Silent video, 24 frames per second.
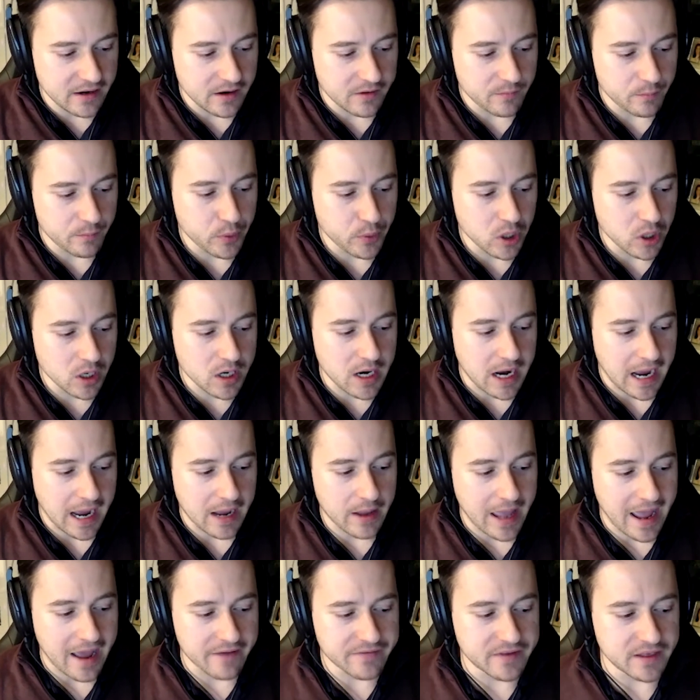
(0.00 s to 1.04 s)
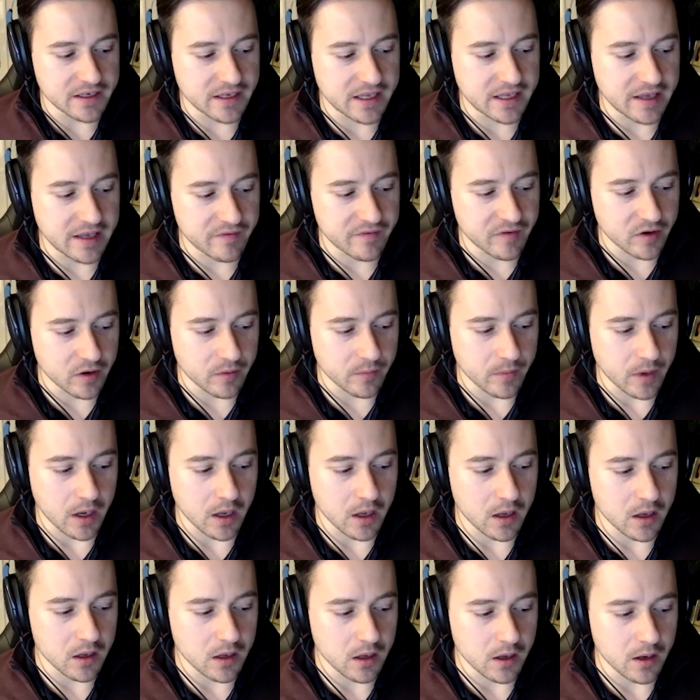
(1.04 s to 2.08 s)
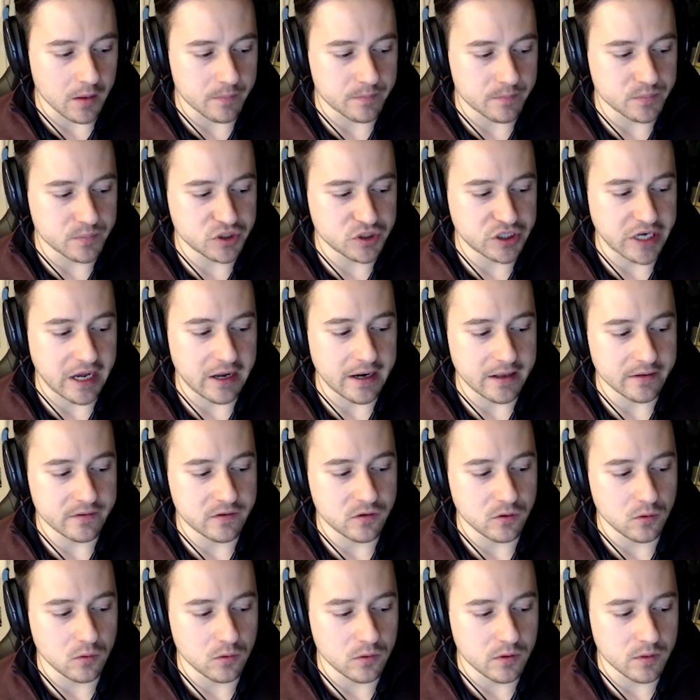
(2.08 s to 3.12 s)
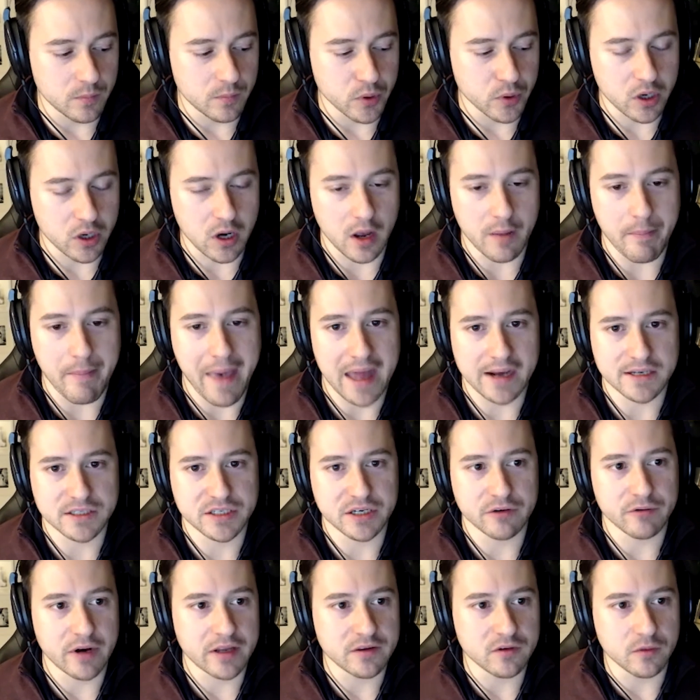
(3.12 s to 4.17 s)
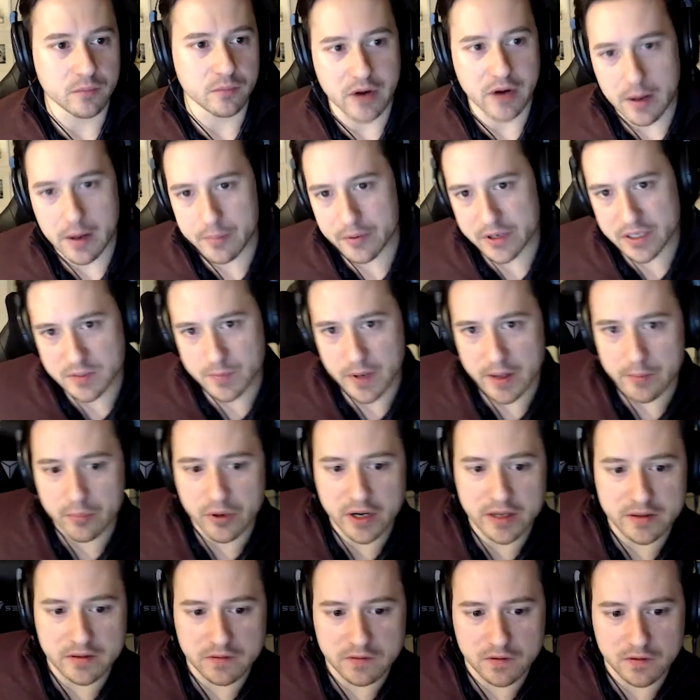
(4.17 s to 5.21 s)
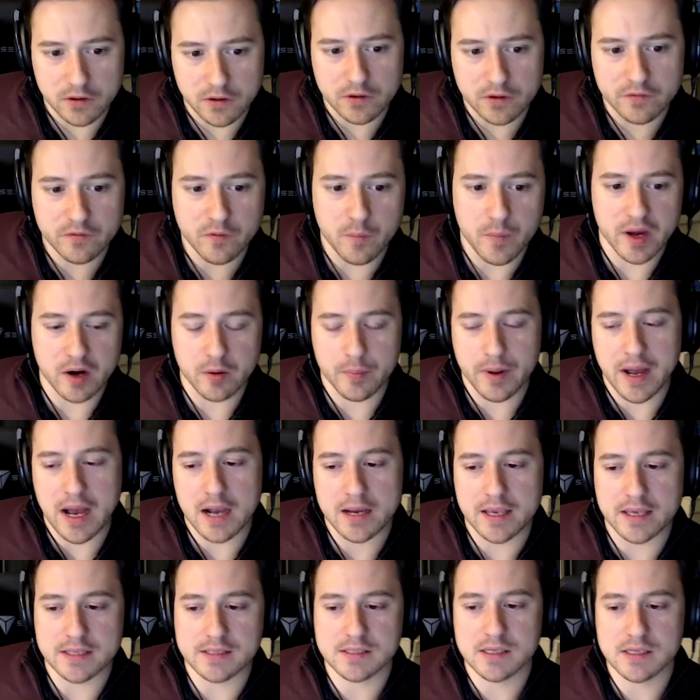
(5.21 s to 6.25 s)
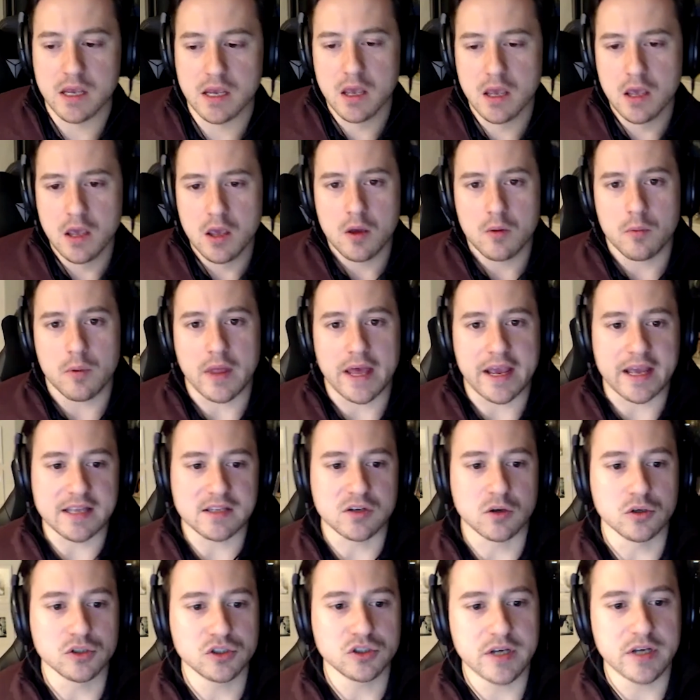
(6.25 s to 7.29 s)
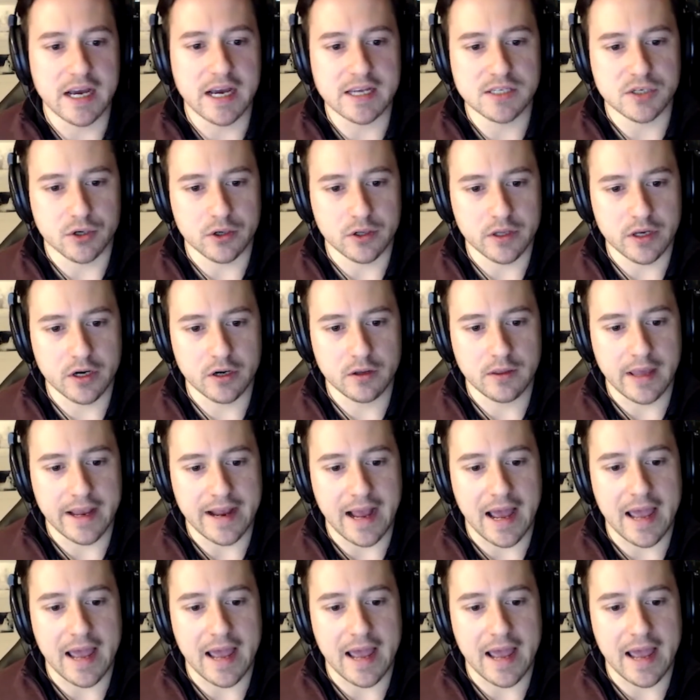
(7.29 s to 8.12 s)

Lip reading: book, I have to give a shout out to the book on managing rental properties by Brandon Turner from Bigger Pockets. Like I told you guys earlier, like